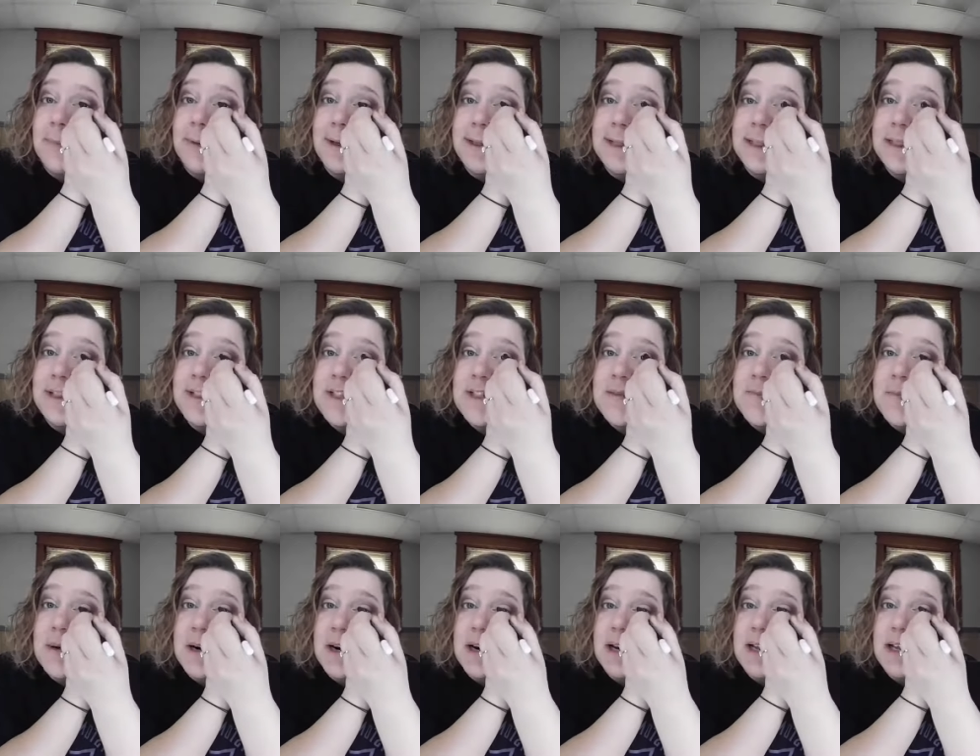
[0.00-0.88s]
I
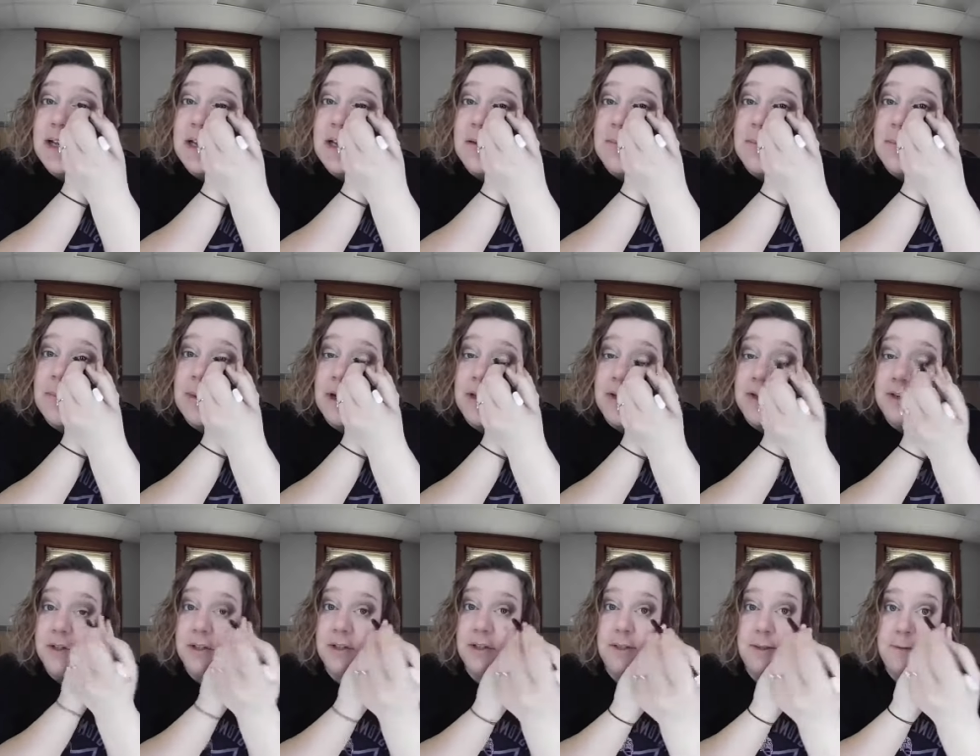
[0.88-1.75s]
just bought a
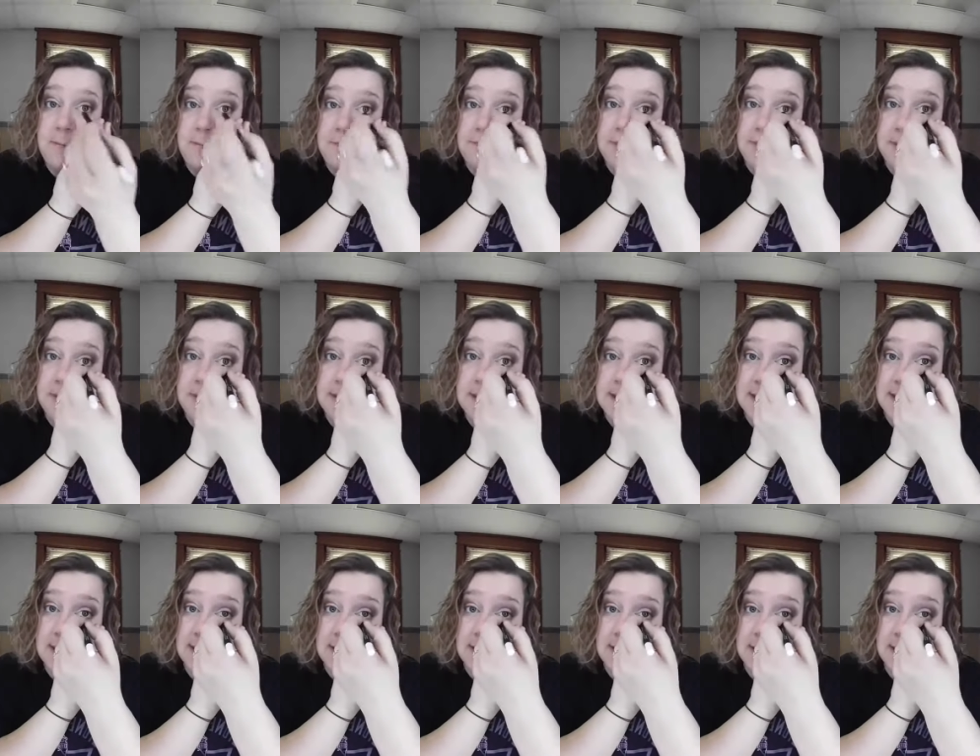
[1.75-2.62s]
bundle. It's
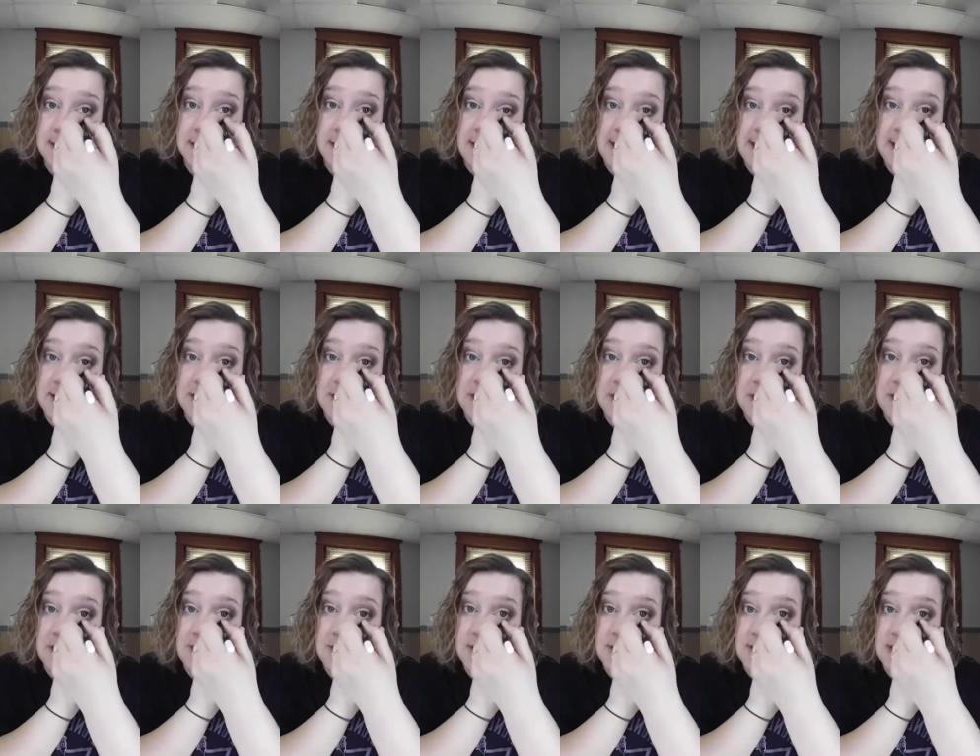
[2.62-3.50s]
like a collection that
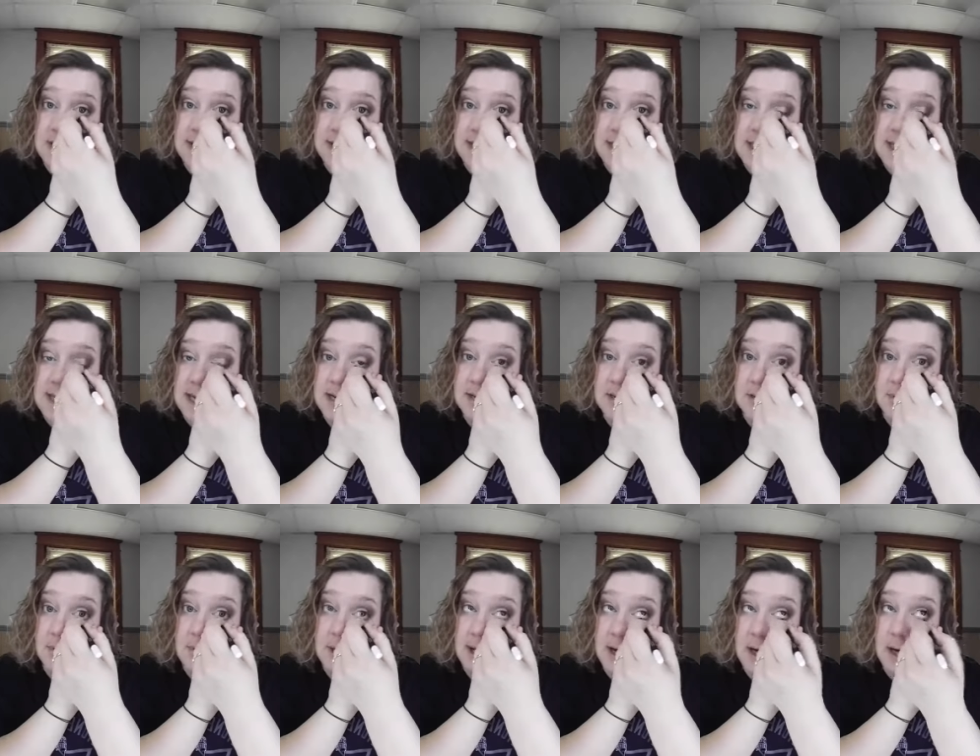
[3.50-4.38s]
you guys can get as
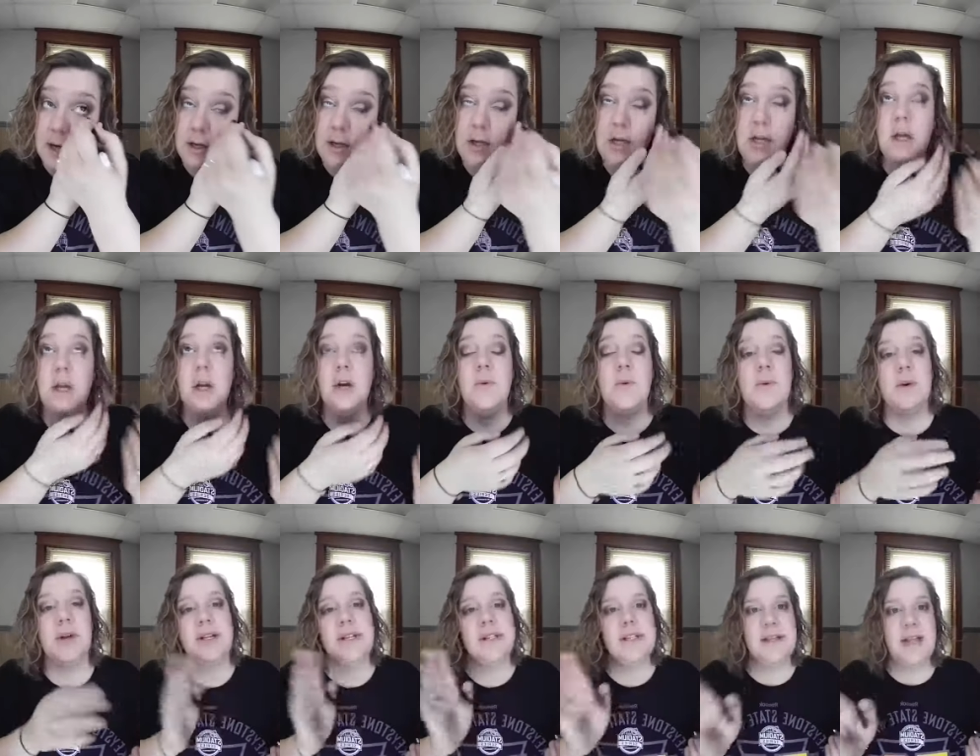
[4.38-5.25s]
well,
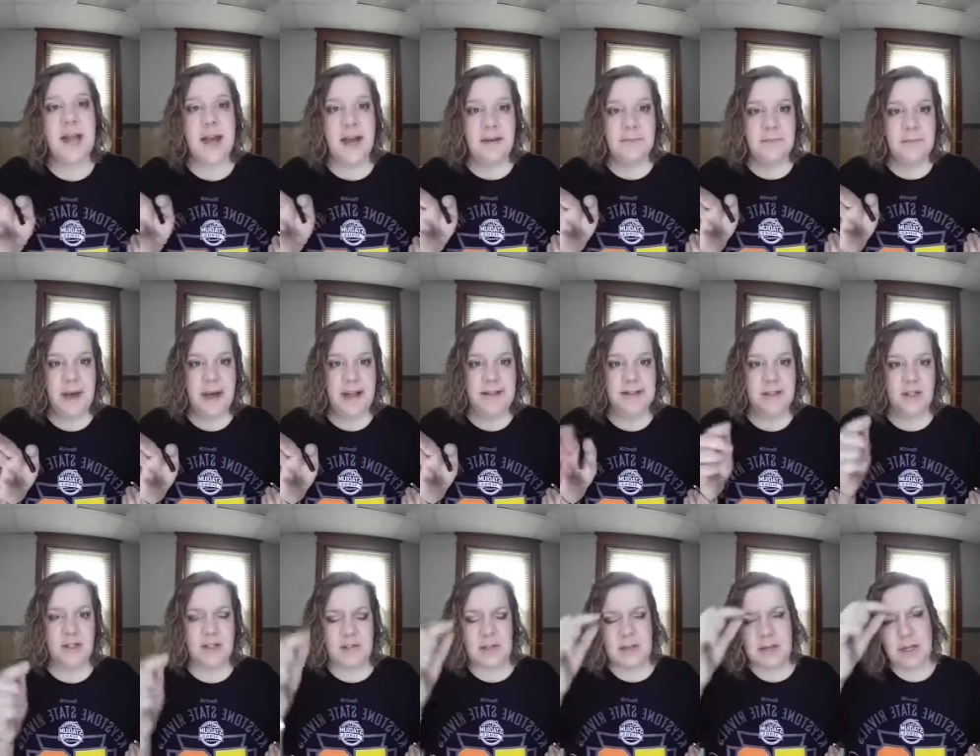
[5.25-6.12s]
where it's 10
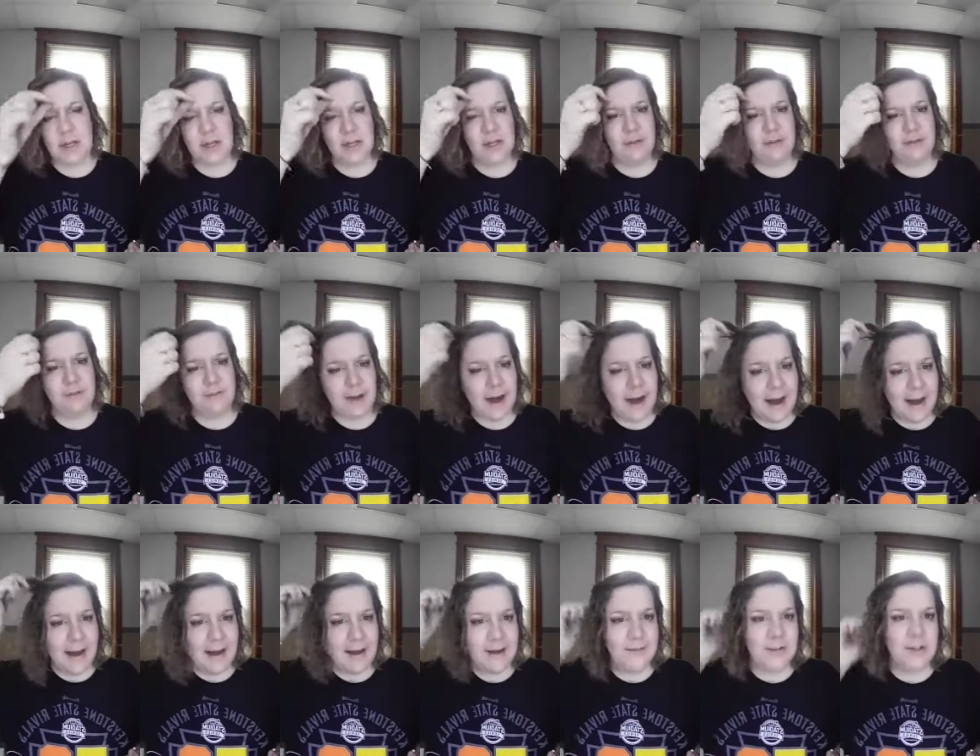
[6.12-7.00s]
pencils. I mean, you can do
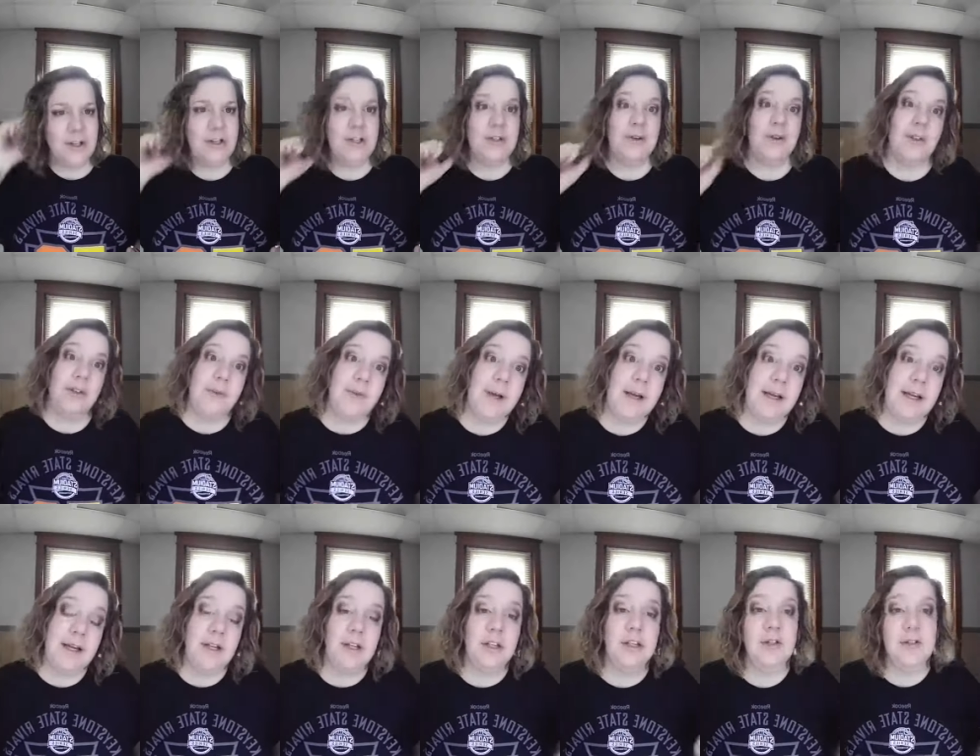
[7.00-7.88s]
5, you can do
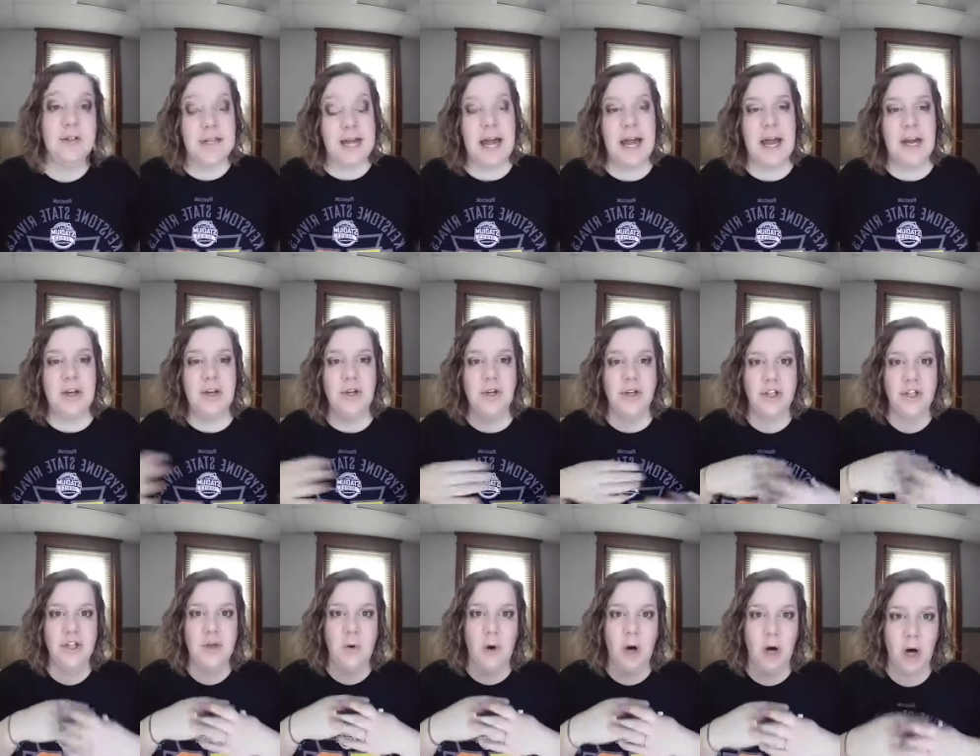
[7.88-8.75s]
3, you can do 10, you
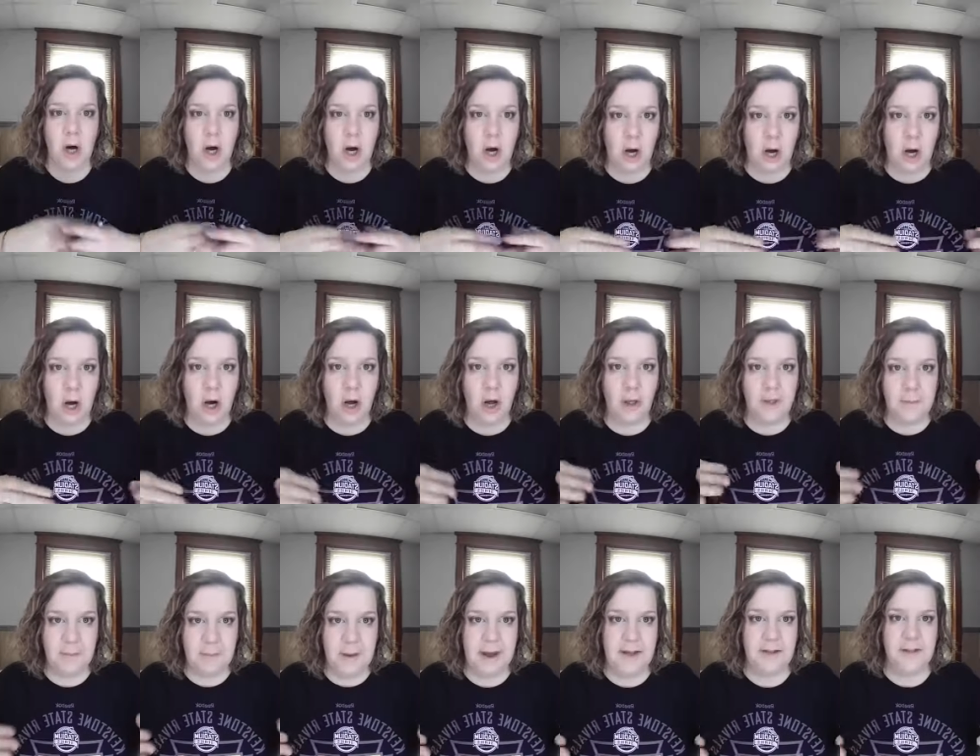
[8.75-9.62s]
can do all
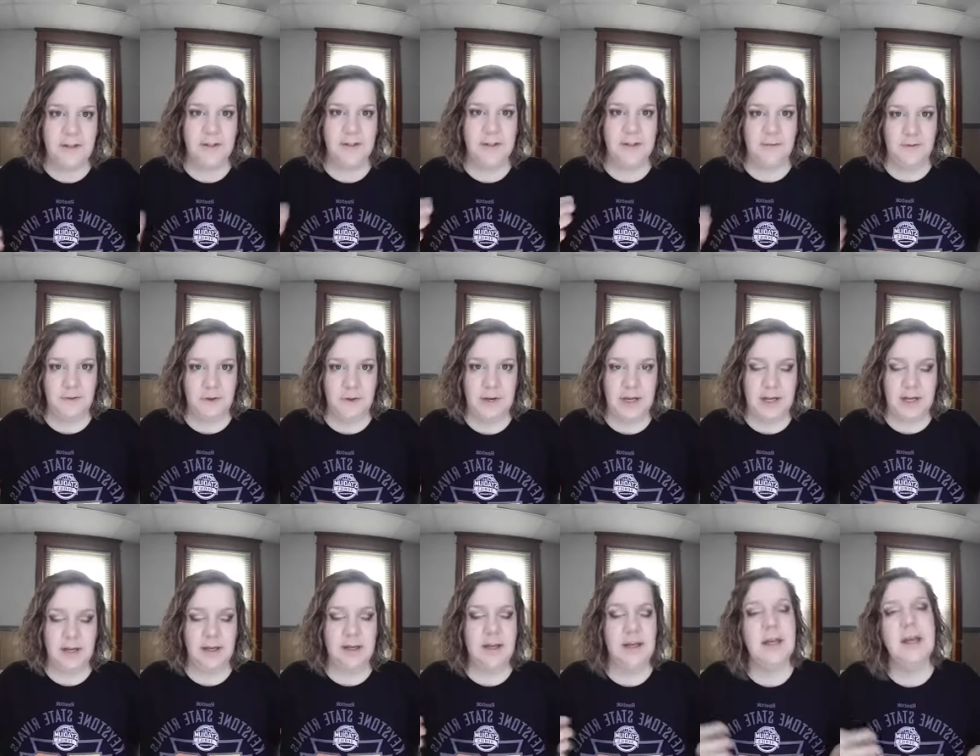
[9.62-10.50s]
the pencils of
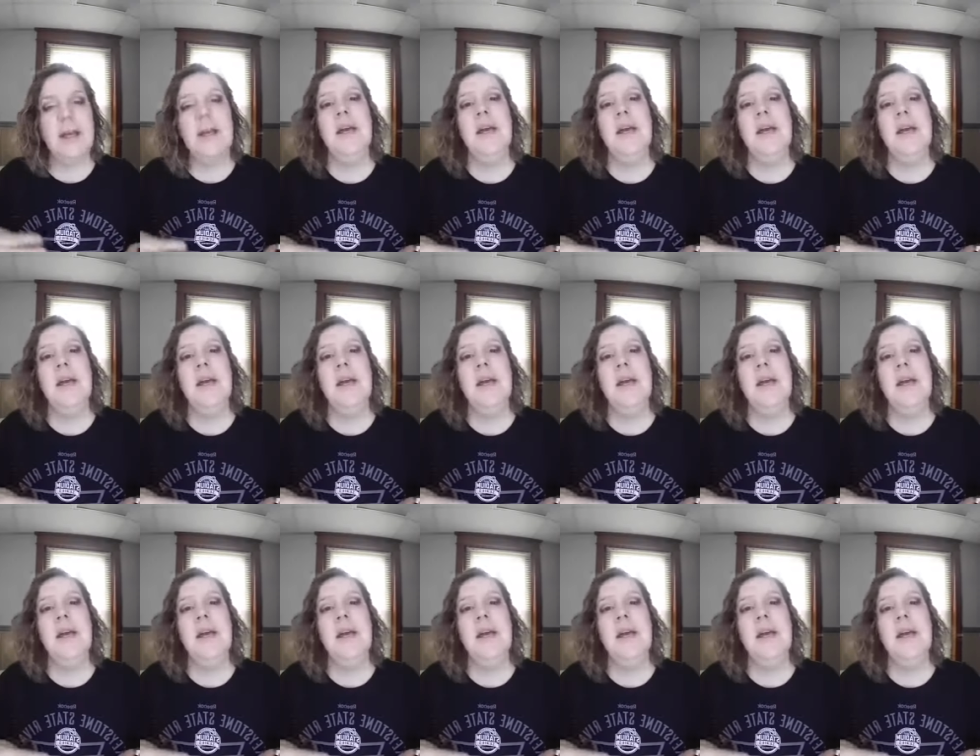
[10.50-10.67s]
Unique.